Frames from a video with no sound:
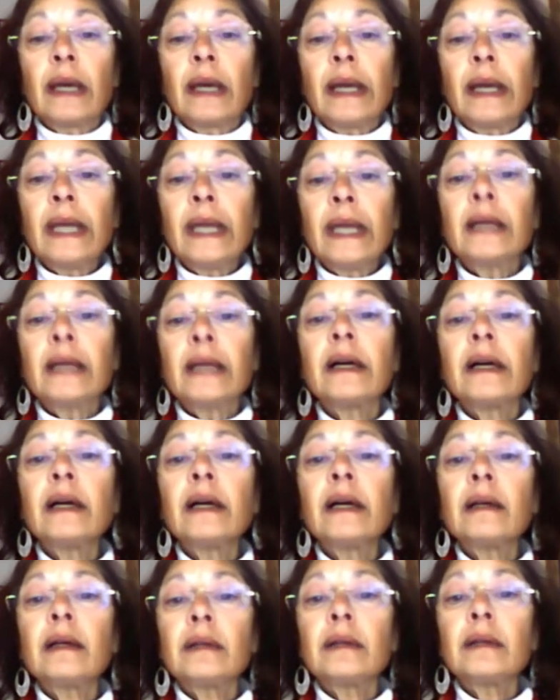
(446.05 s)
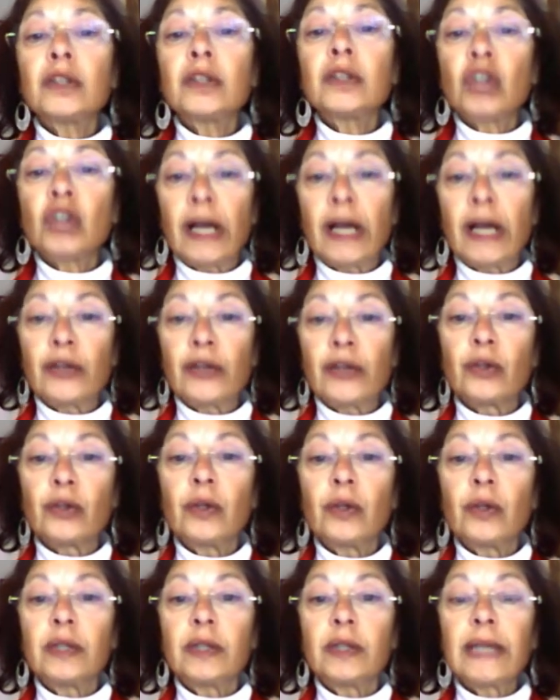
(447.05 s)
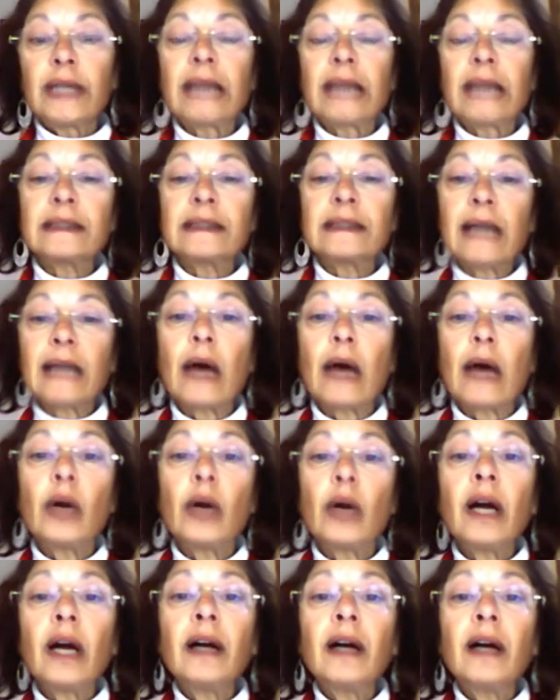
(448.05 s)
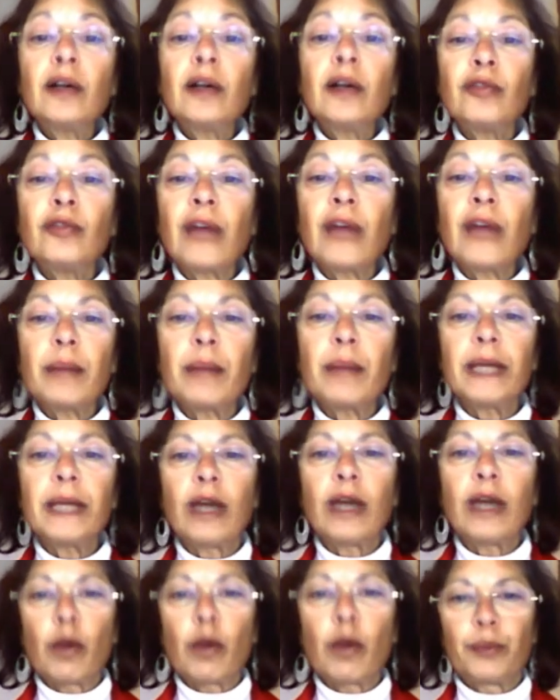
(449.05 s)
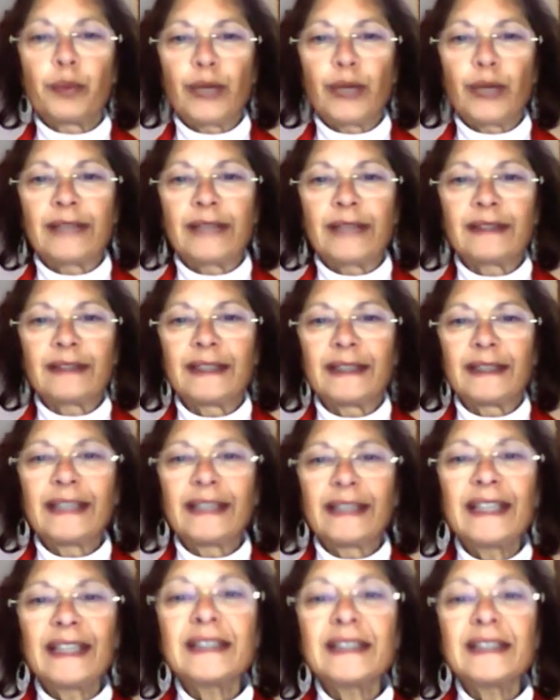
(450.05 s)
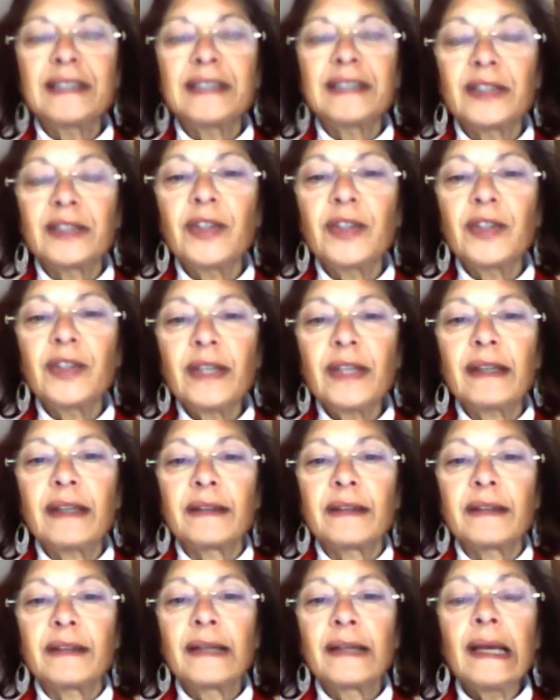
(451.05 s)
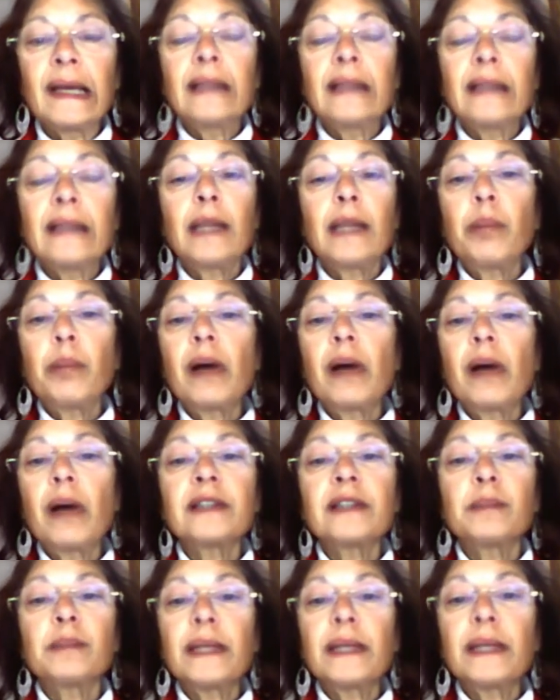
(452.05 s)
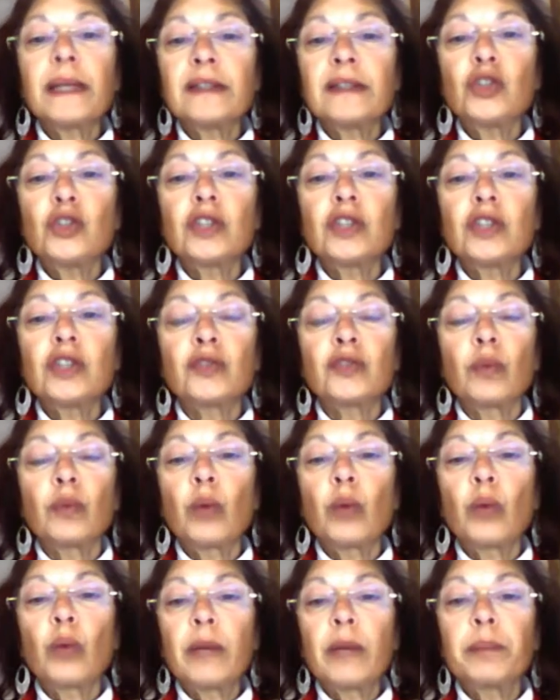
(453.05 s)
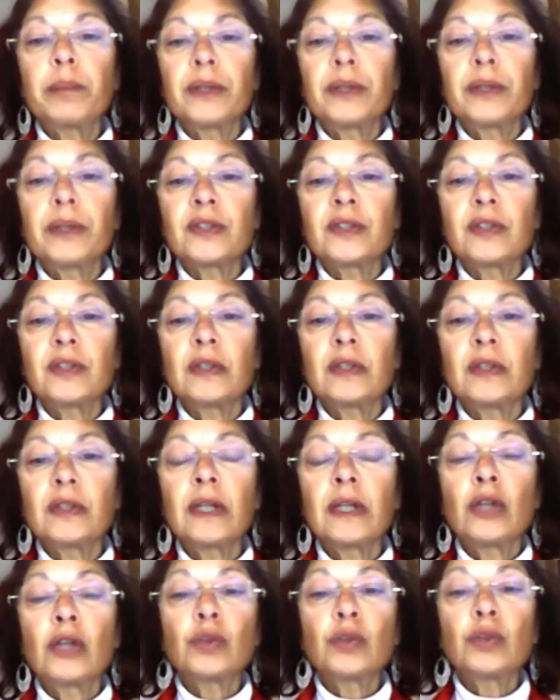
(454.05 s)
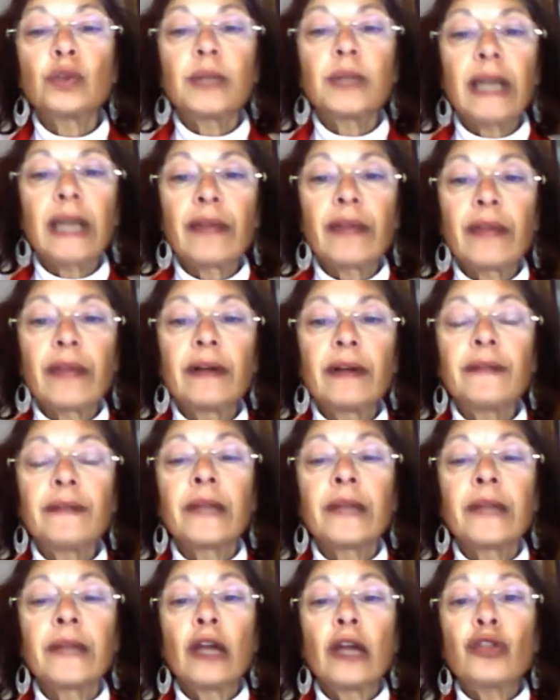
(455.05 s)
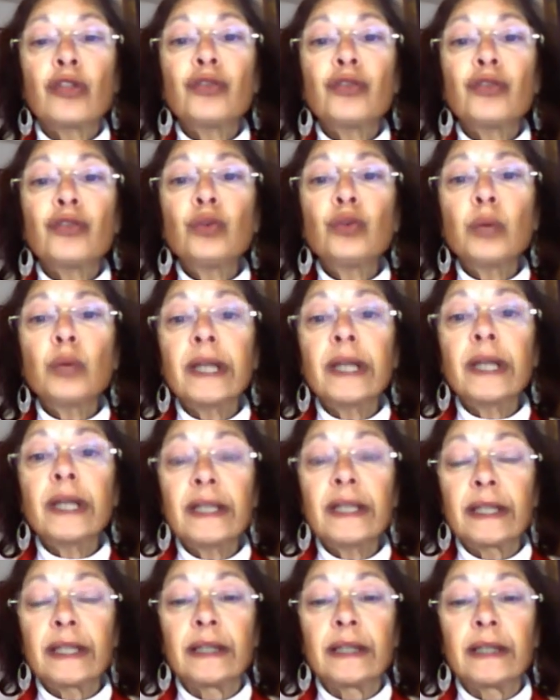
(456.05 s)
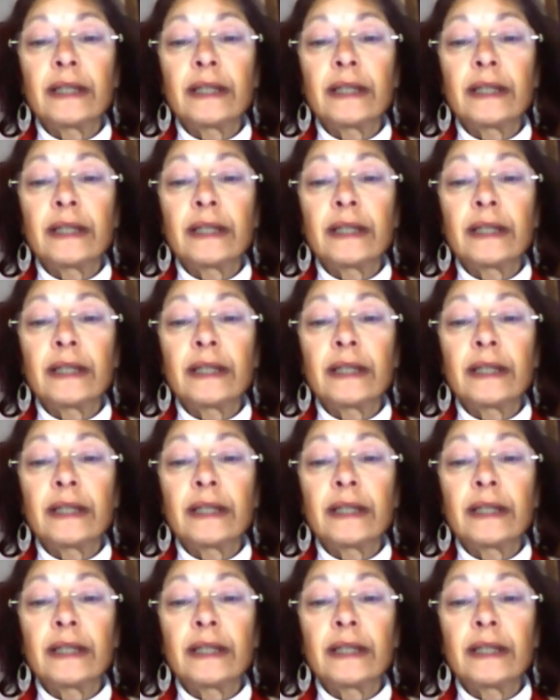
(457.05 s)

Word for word: in her childhood, that's how her family operated, and they still did. They passed messages from one person to another through her.